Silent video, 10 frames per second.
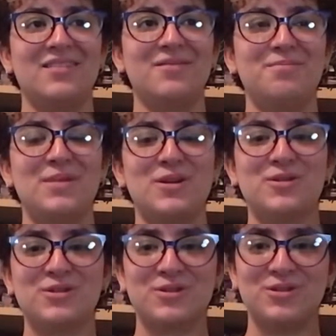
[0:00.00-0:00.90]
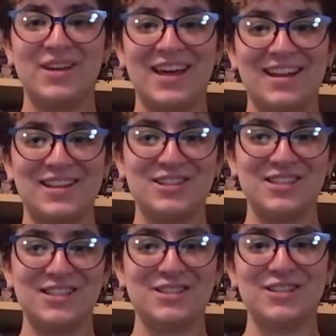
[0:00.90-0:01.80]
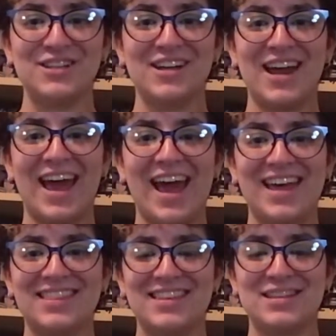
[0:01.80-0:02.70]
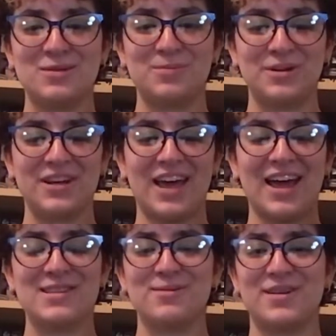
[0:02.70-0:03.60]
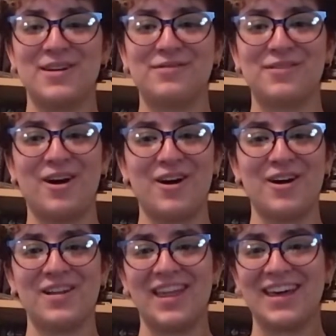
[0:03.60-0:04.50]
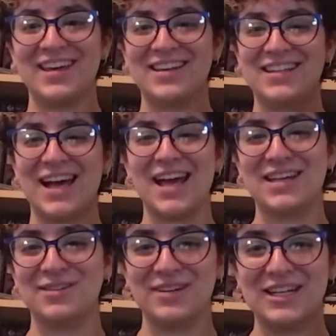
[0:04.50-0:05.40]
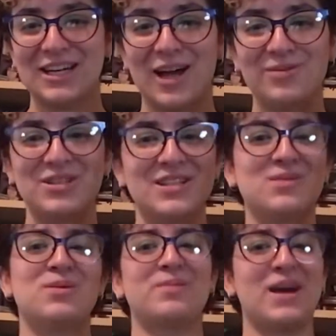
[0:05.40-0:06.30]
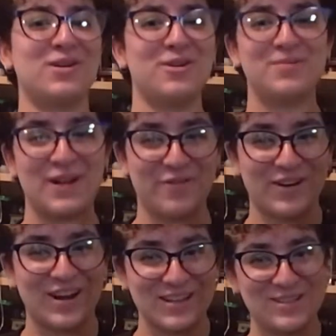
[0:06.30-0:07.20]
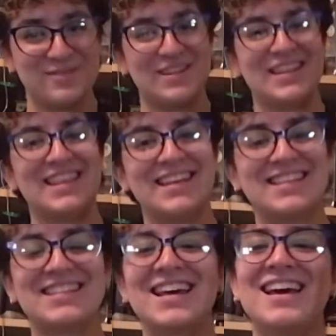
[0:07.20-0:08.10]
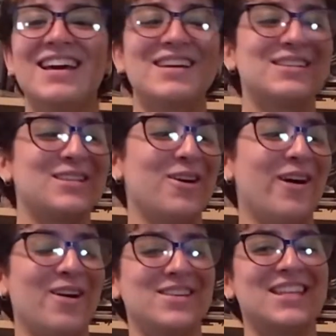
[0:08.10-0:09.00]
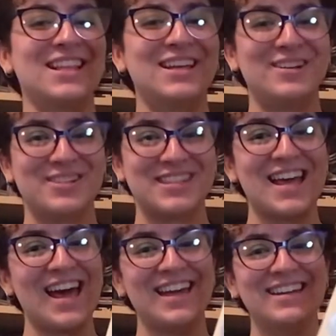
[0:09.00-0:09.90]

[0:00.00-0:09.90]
middle school English teacher had this book as one of our like guided reading options, but my group never got to read this, so I was a little sad.